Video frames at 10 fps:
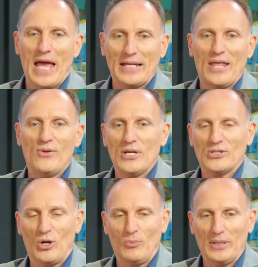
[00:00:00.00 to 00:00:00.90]
Another
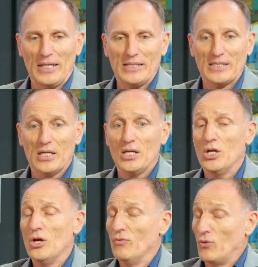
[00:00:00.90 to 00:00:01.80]
example is,
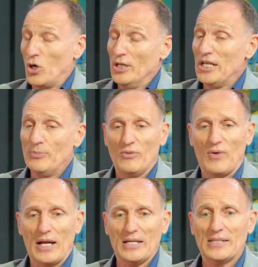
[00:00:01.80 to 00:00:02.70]
for content
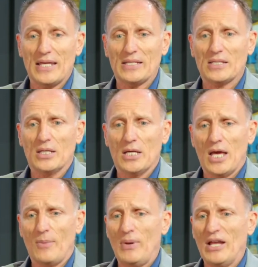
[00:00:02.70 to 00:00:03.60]
providers, there's
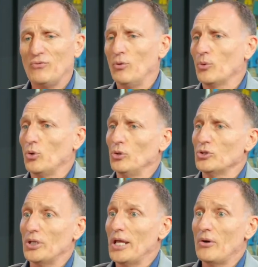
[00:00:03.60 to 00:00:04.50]
a platform
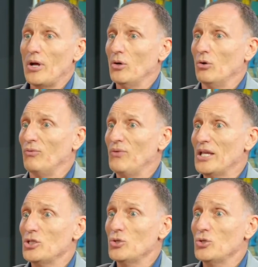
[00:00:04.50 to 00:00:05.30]
called Genero or Flare